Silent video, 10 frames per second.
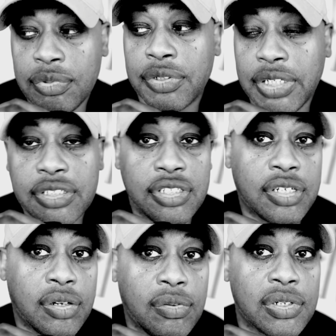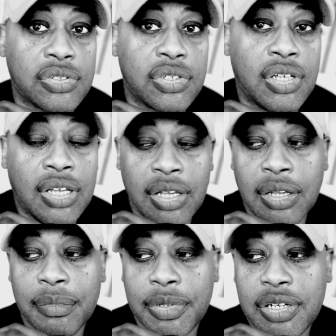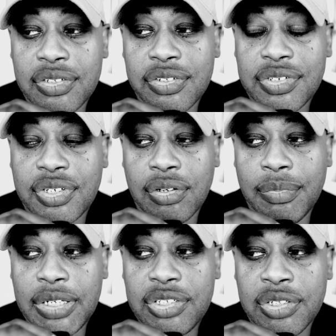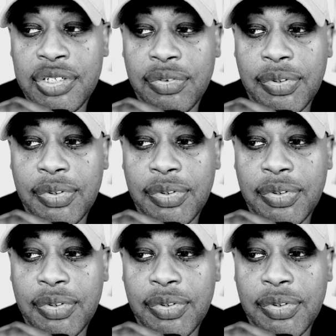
You're going to have to take a course because there's so much you know,